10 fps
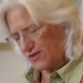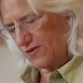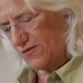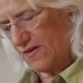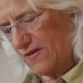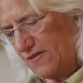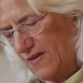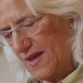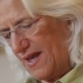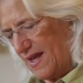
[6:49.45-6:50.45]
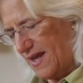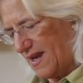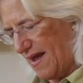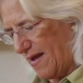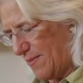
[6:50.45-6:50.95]
juices, and
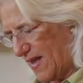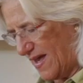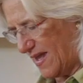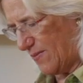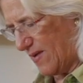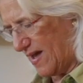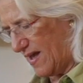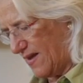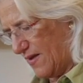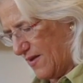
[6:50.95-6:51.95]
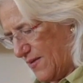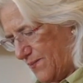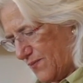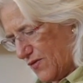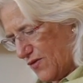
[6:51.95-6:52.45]
now I'm adding my
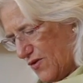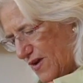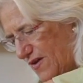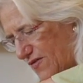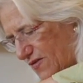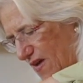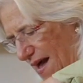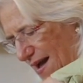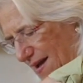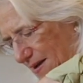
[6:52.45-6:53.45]
turkey stock,